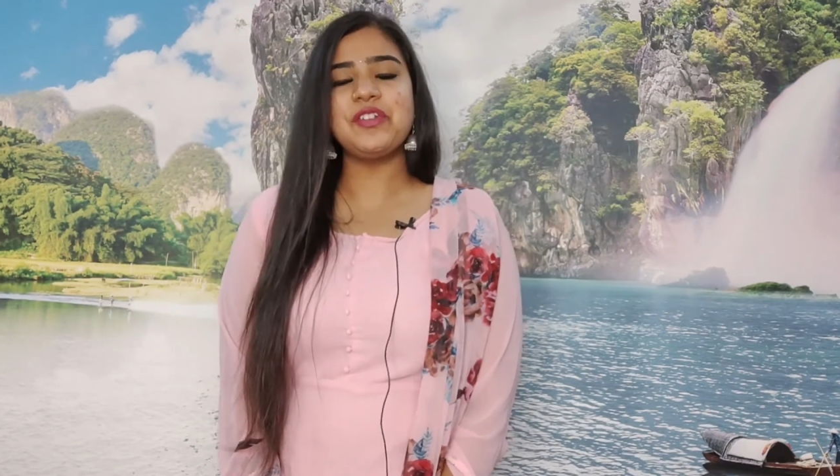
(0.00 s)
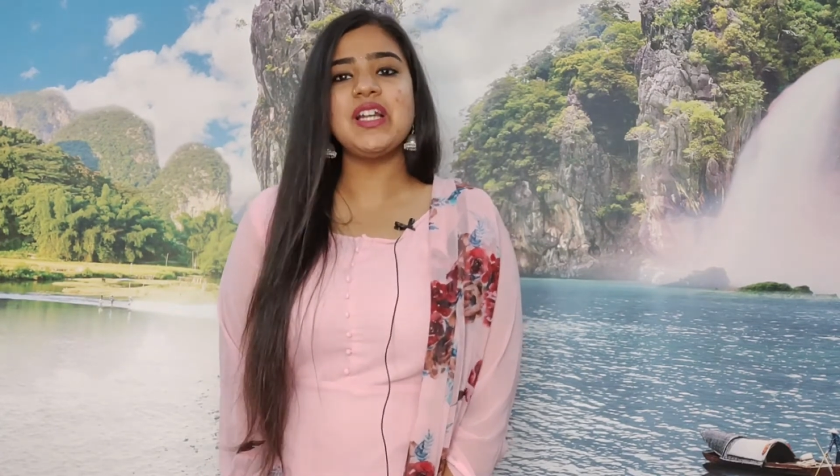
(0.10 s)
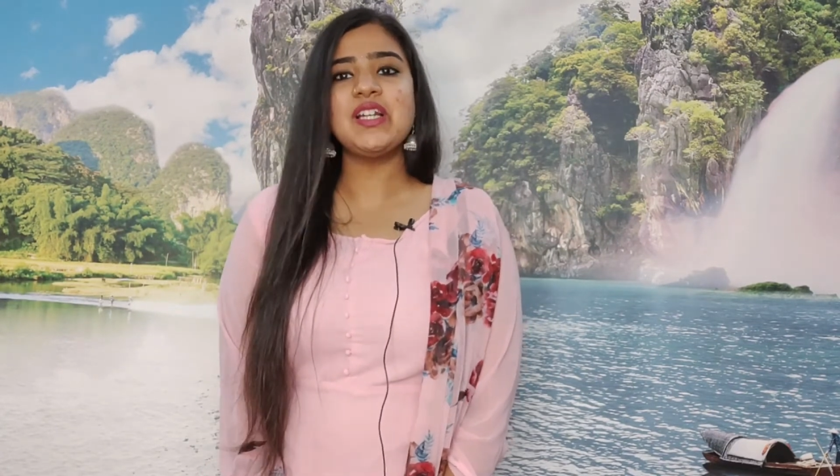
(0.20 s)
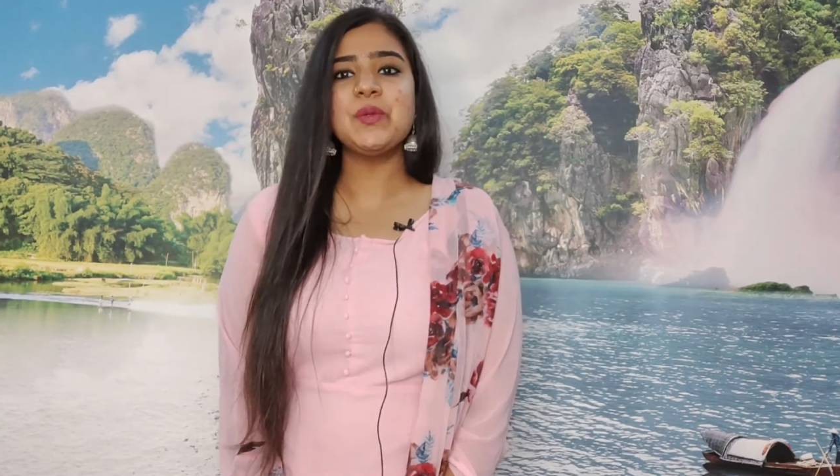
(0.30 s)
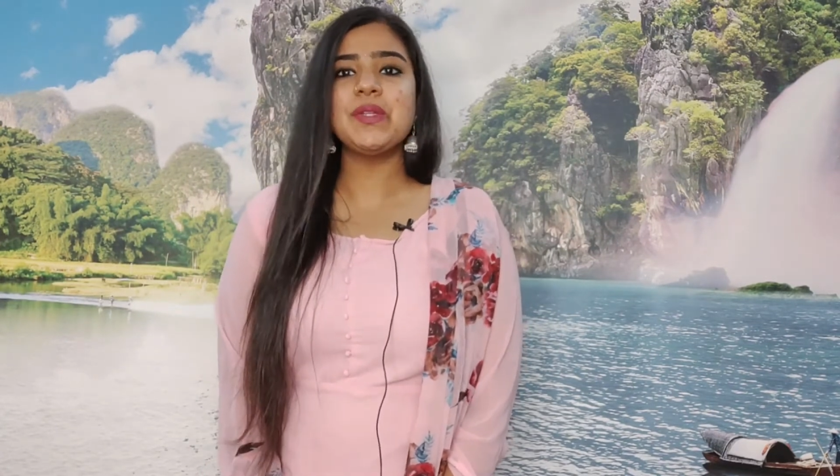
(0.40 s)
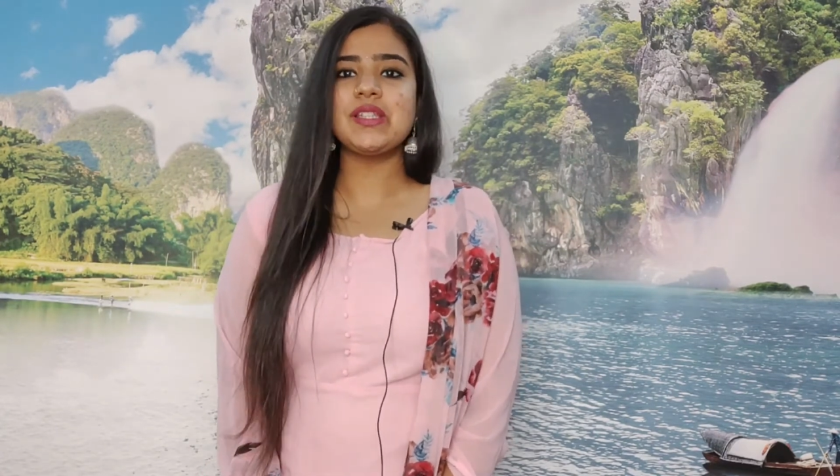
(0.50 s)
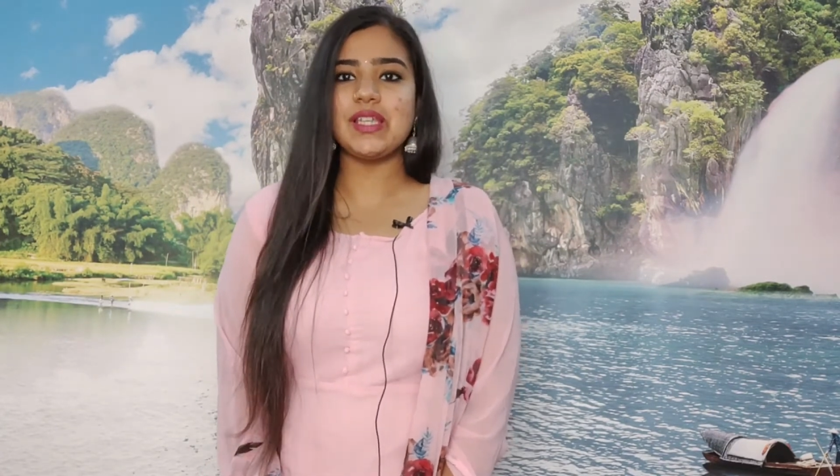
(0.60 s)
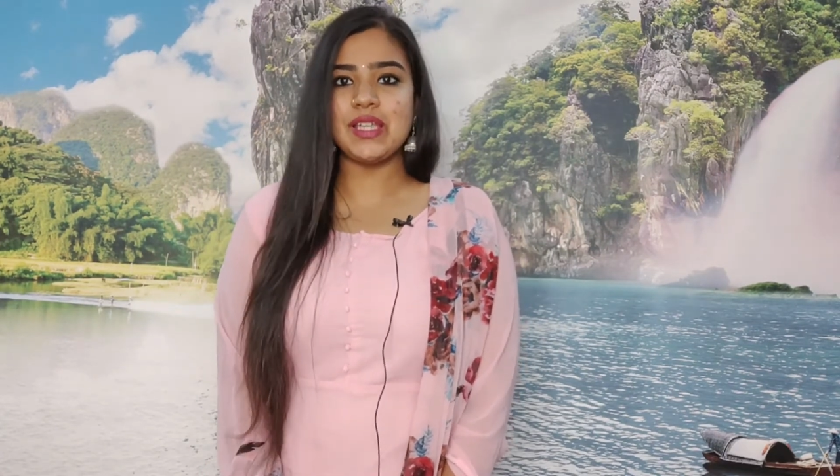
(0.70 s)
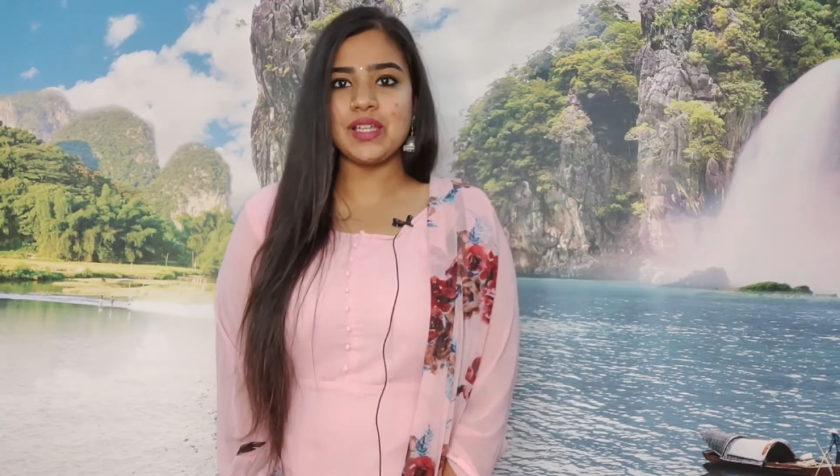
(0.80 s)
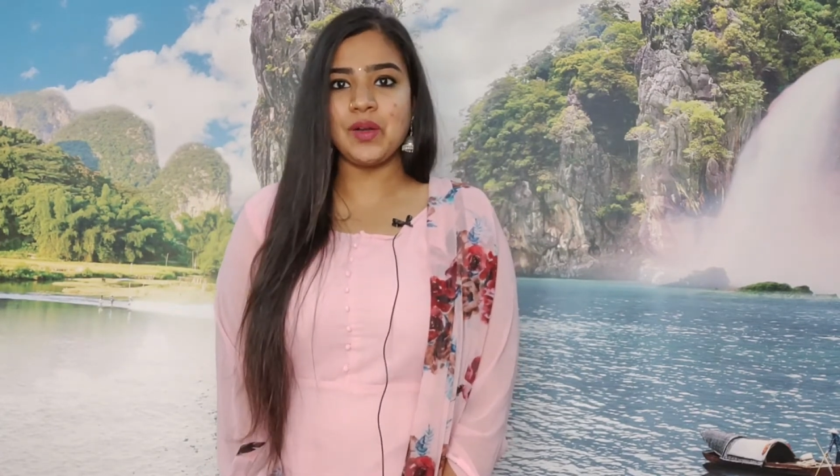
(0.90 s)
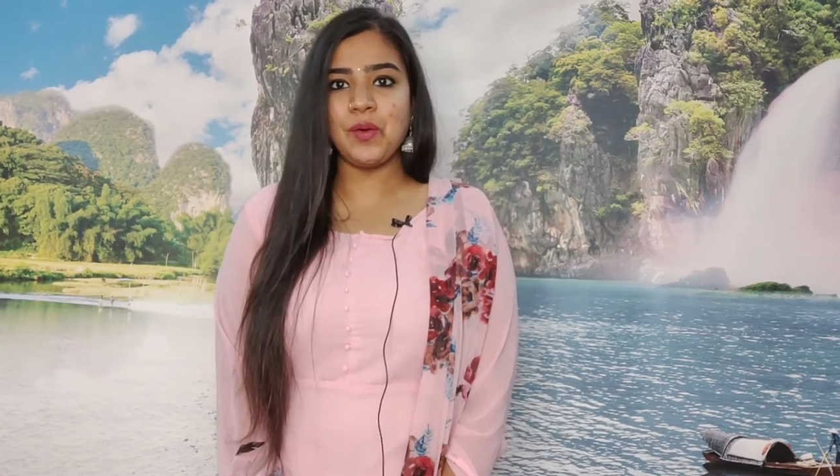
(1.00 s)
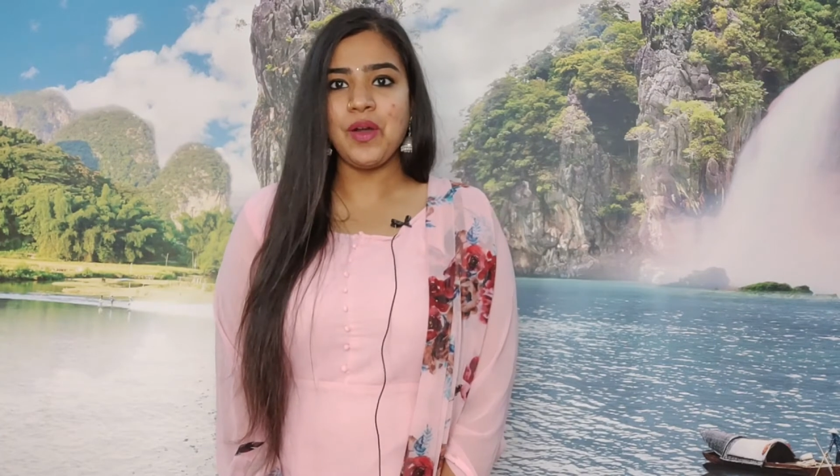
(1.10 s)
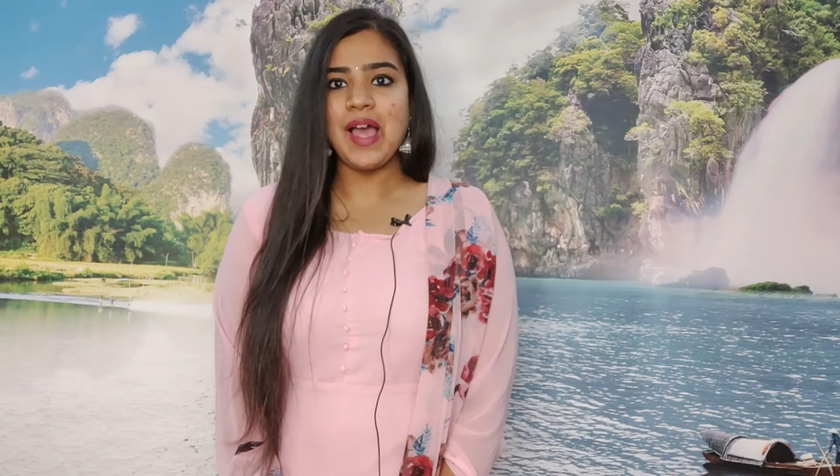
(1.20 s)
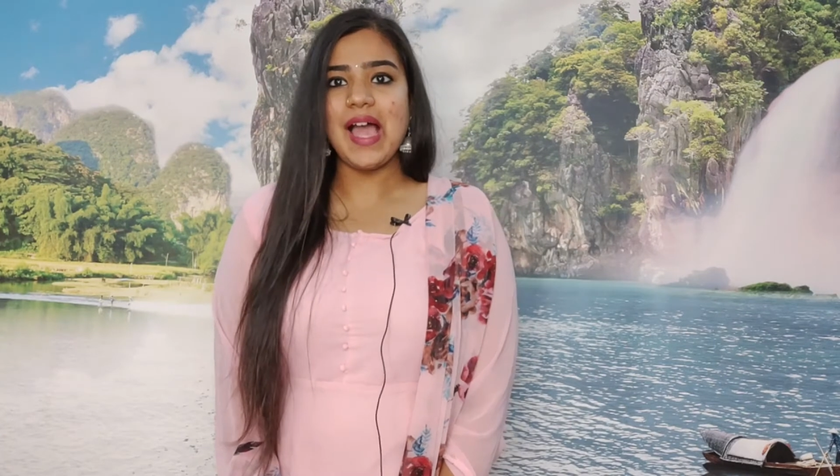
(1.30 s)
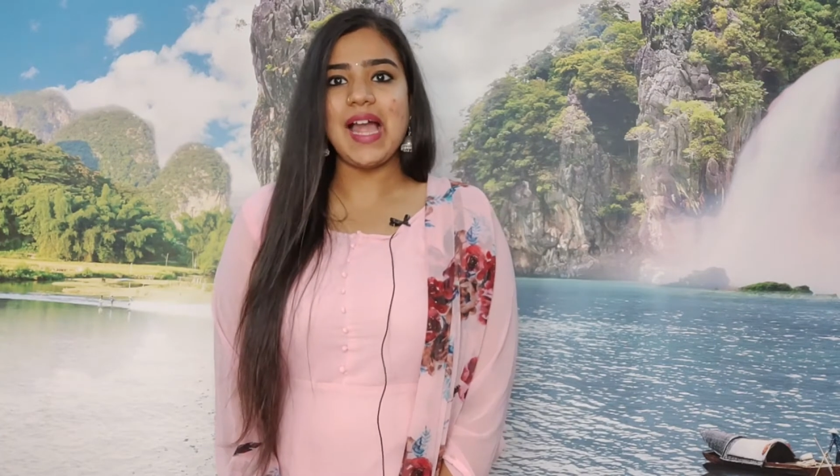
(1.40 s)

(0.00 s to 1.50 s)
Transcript: filled with ego